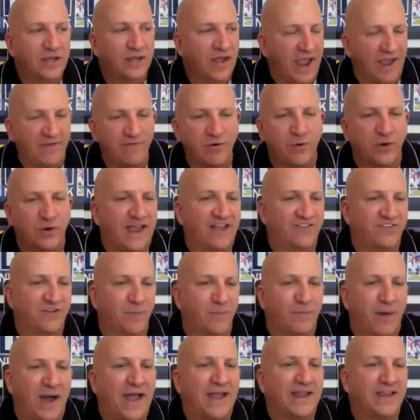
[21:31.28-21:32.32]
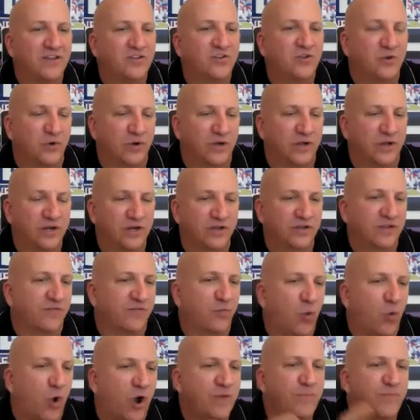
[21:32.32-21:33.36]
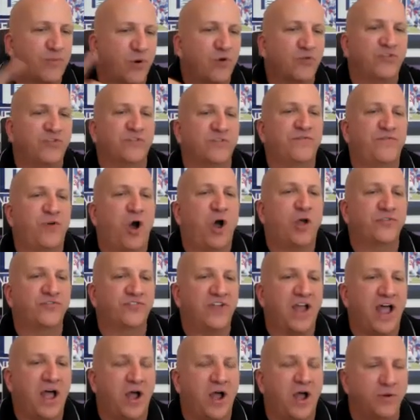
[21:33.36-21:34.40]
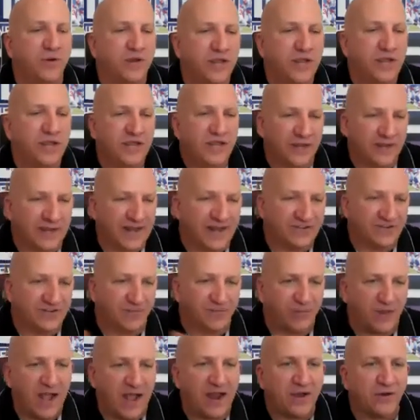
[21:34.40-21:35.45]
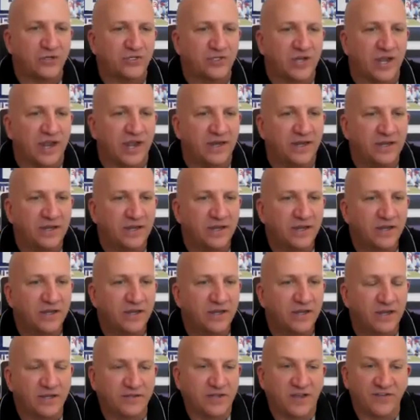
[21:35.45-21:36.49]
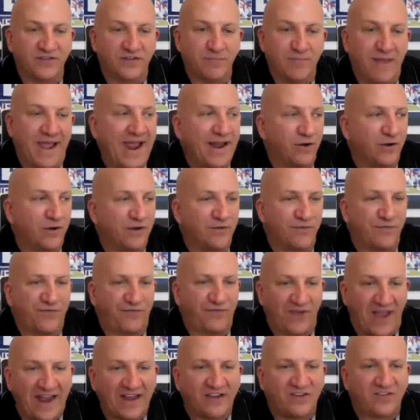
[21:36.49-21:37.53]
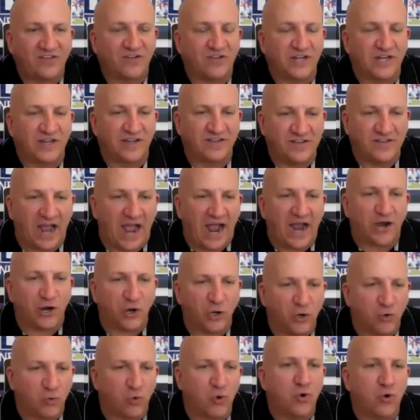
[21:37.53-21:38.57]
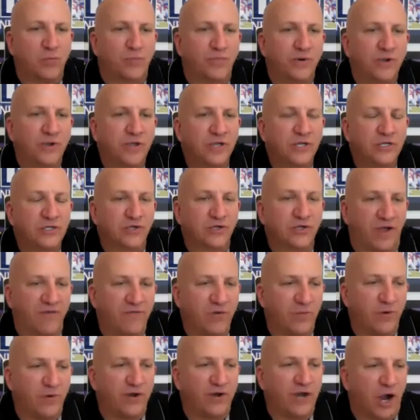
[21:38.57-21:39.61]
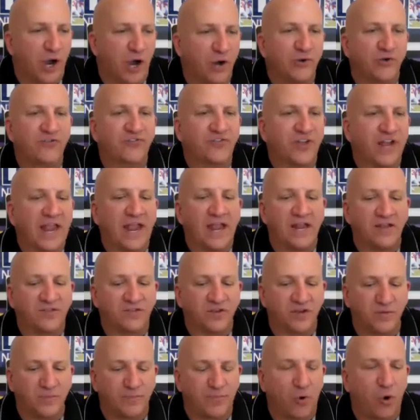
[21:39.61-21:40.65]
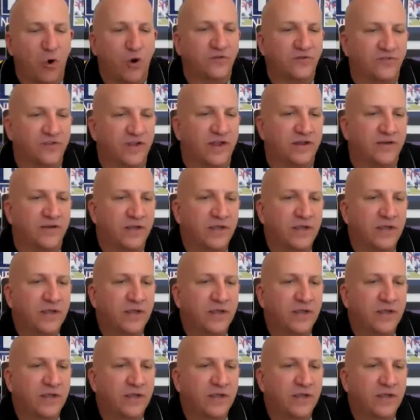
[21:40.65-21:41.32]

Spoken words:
everyone has to buy into it. Because if one person falls down in that supplier chain, it doesn't matter. It affects the entire group. So everybody understands the importance that